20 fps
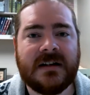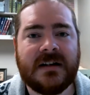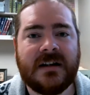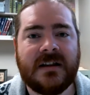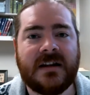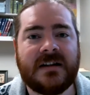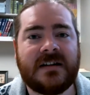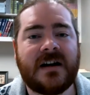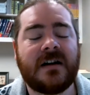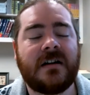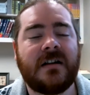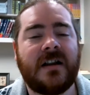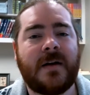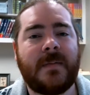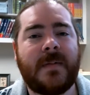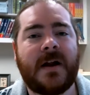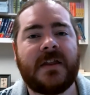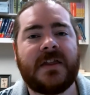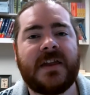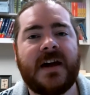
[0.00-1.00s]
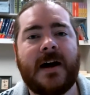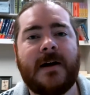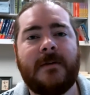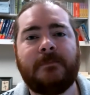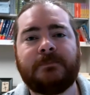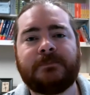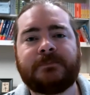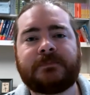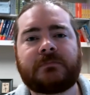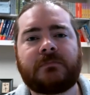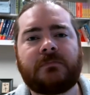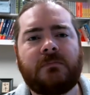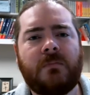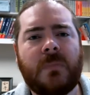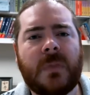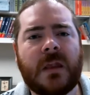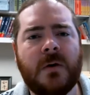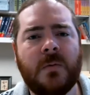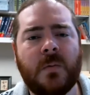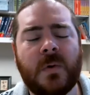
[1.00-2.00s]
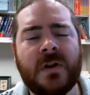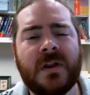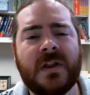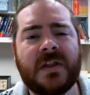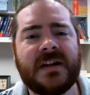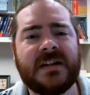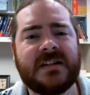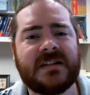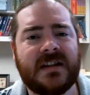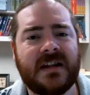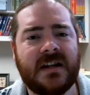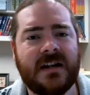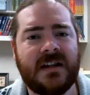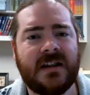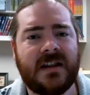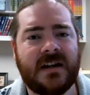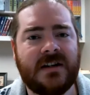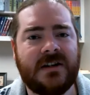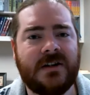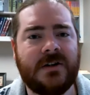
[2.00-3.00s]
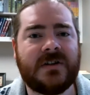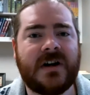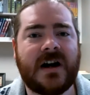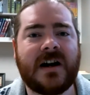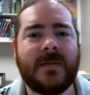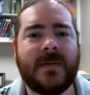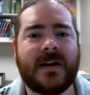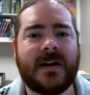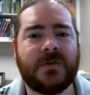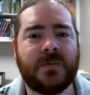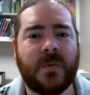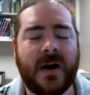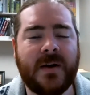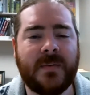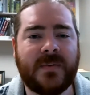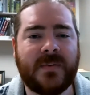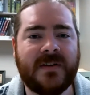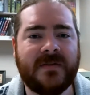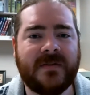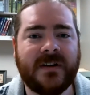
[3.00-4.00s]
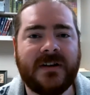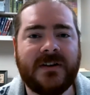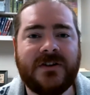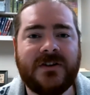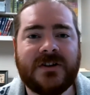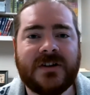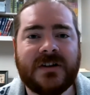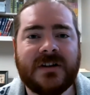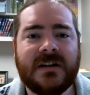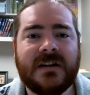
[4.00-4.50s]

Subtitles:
They talk a lot about that. One of the things that they do talk about is white privilege.